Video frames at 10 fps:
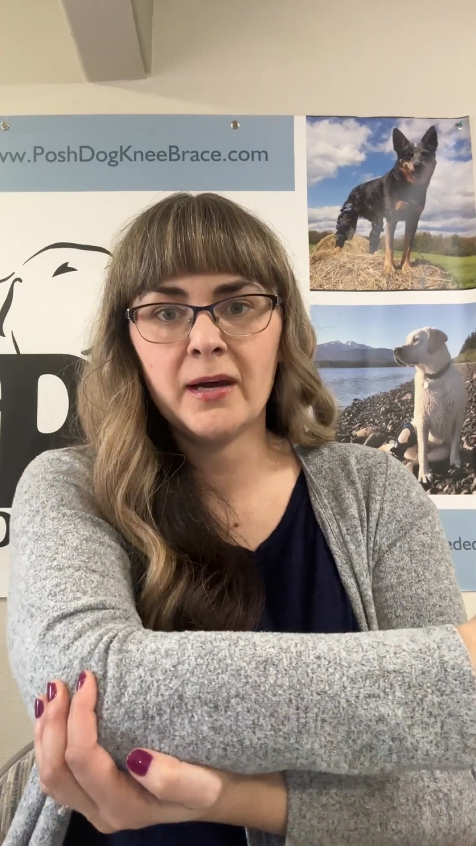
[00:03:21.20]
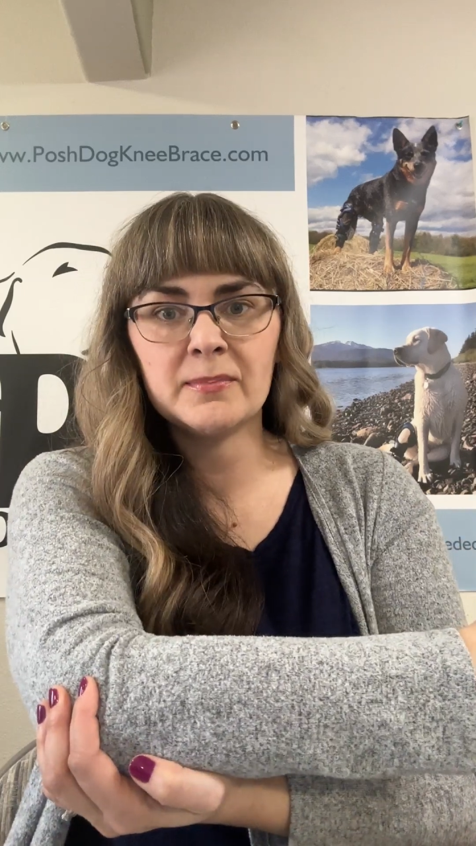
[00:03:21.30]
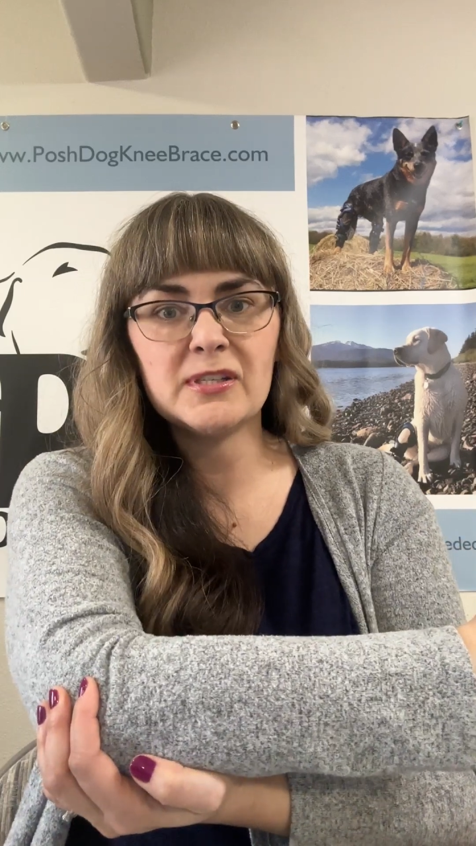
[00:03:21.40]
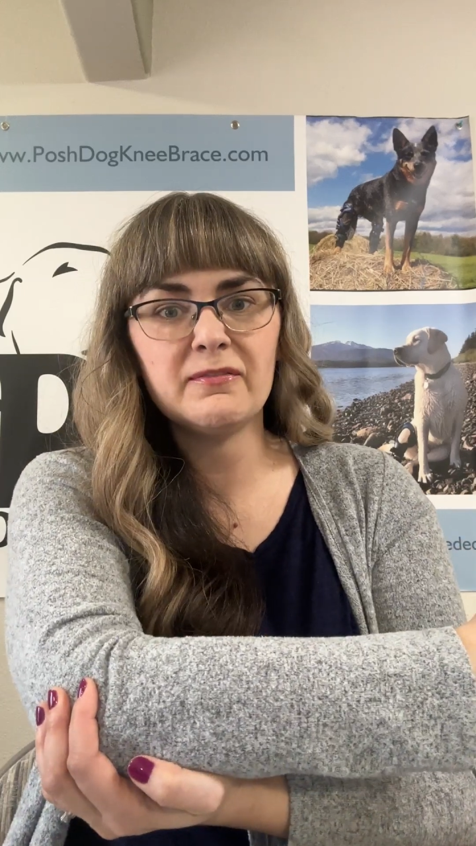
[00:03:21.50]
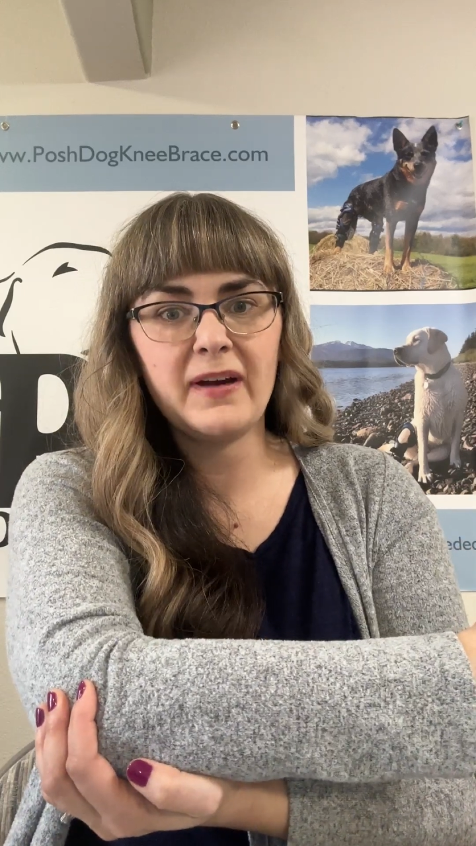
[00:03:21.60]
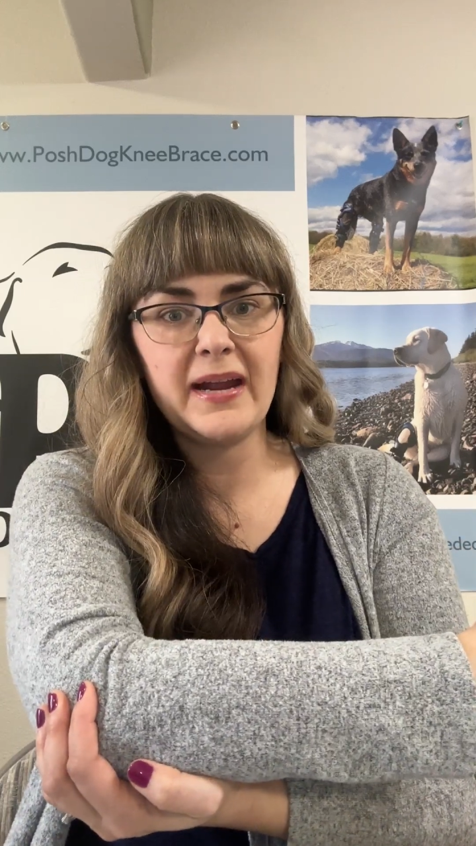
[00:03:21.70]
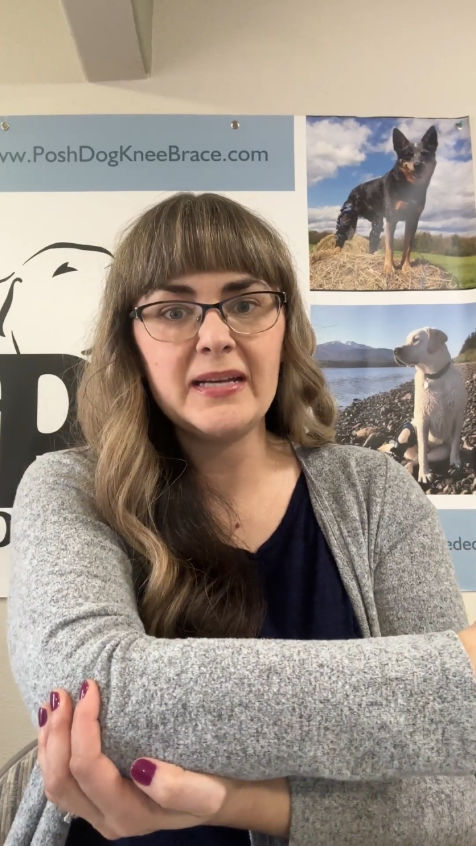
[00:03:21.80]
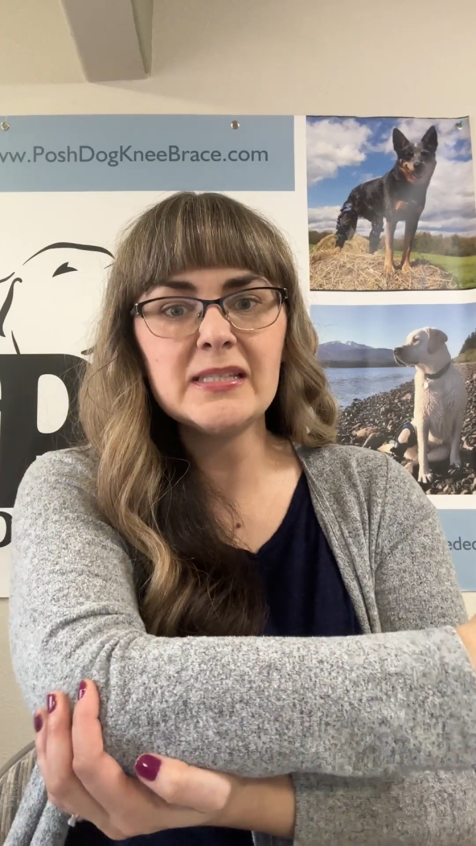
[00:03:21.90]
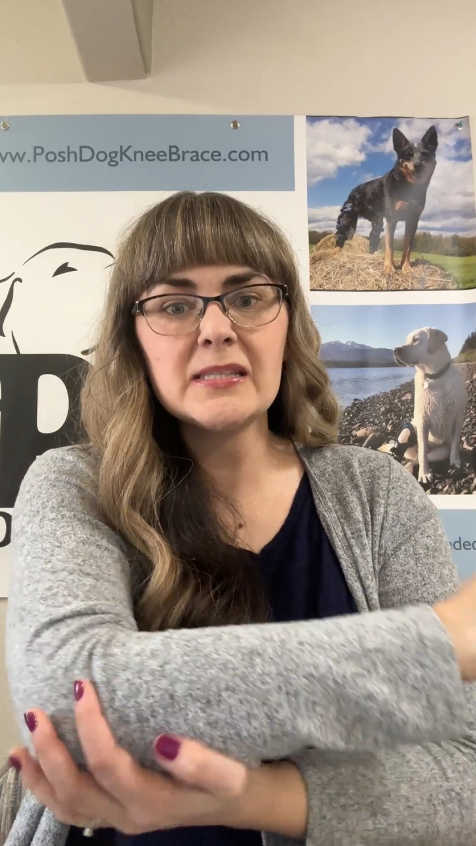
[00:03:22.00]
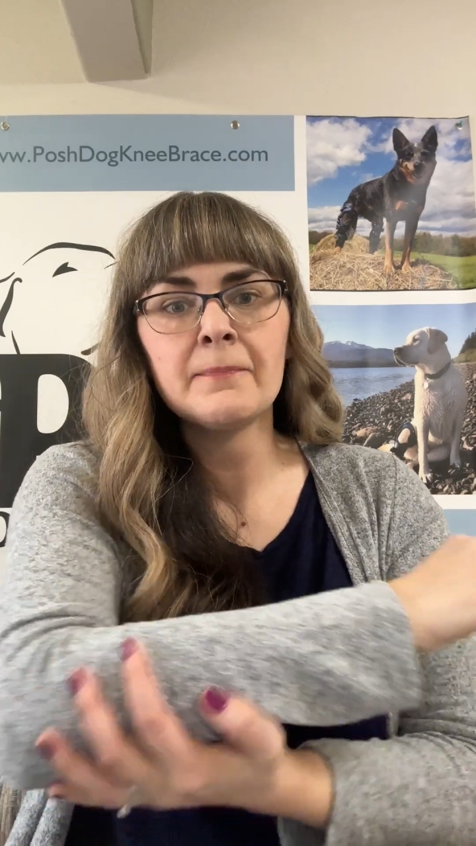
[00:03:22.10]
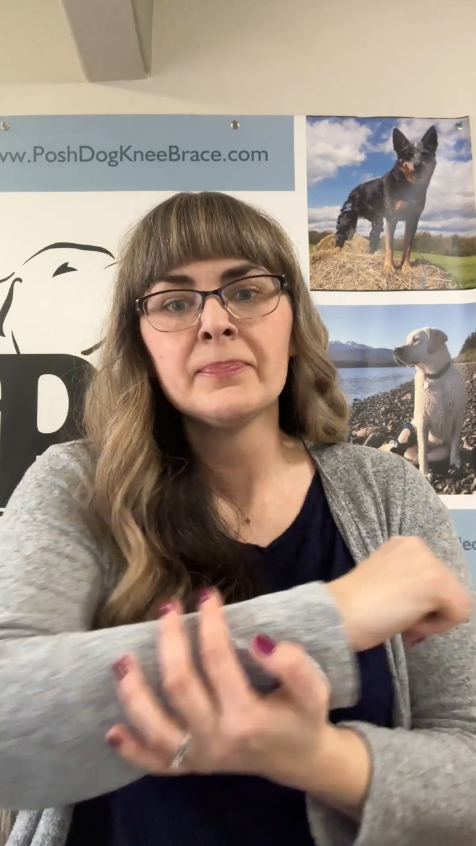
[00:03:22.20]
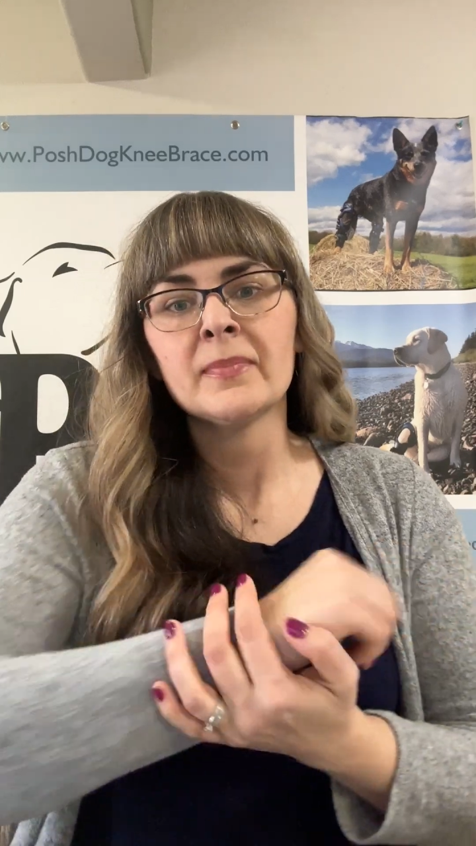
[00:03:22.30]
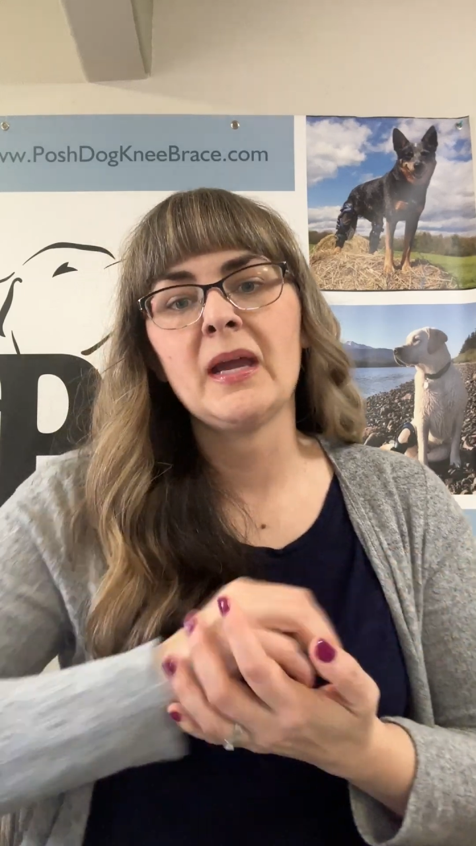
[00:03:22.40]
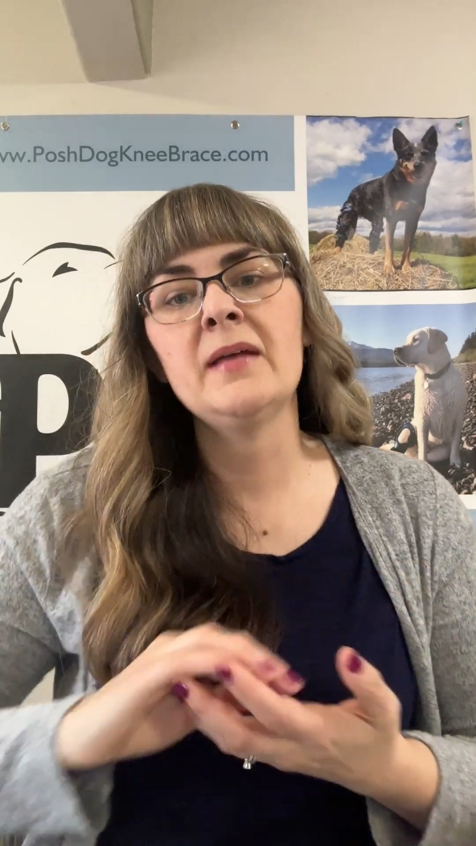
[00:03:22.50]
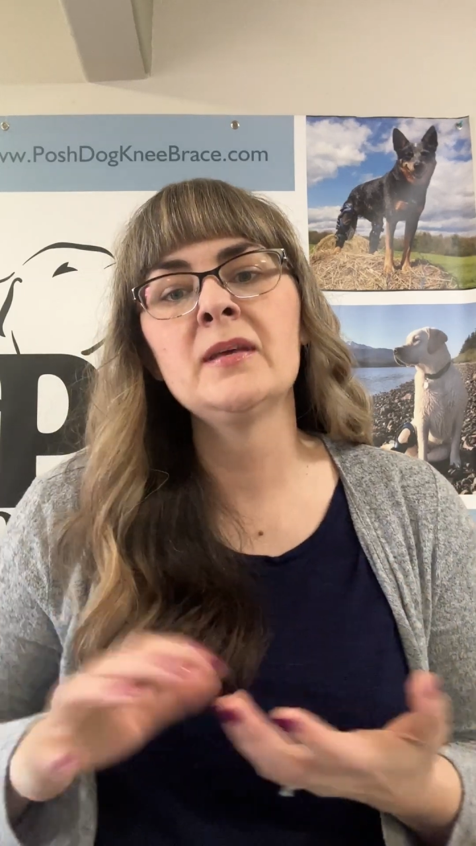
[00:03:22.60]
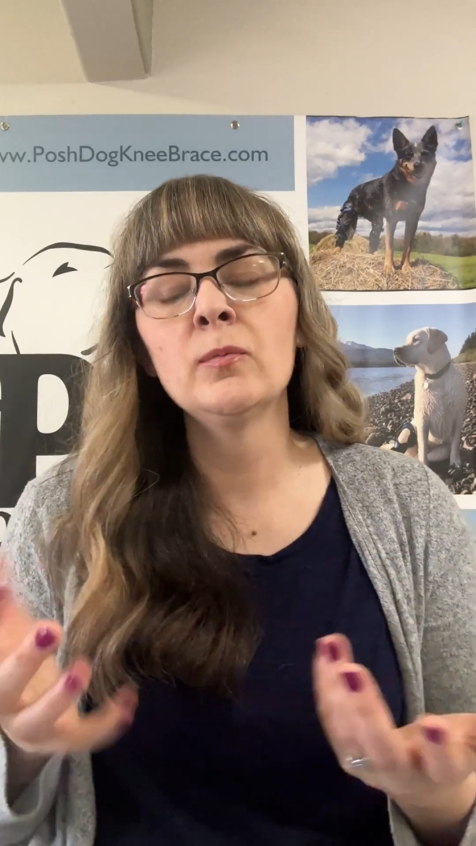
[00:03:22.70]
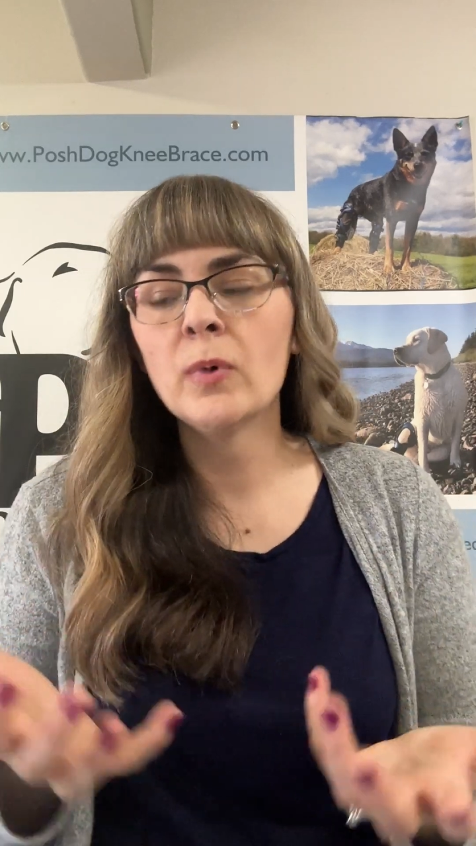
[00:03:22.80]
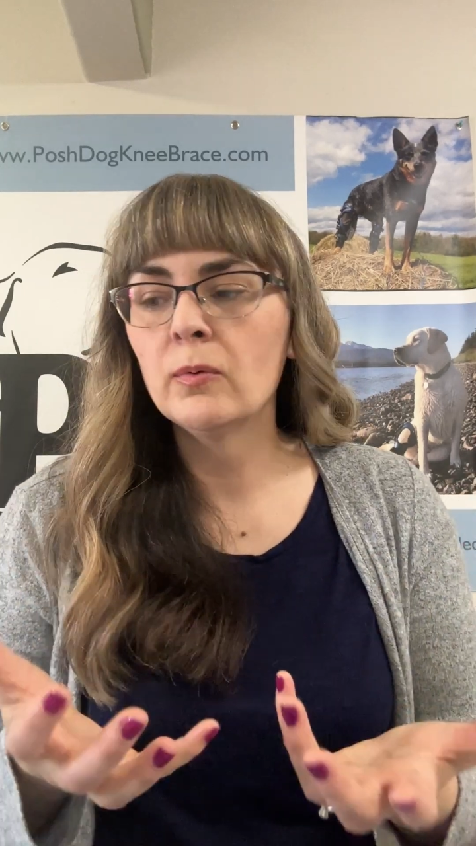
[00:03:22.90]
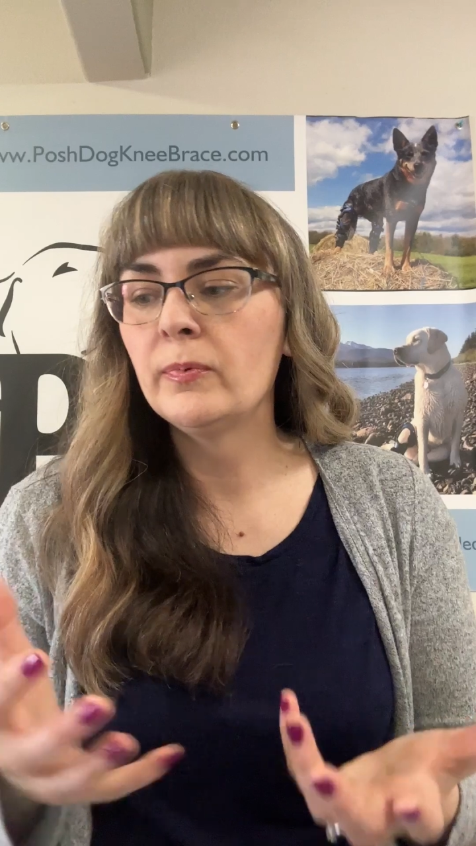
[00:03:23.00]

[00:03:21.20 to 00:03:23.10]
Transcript: device. And then what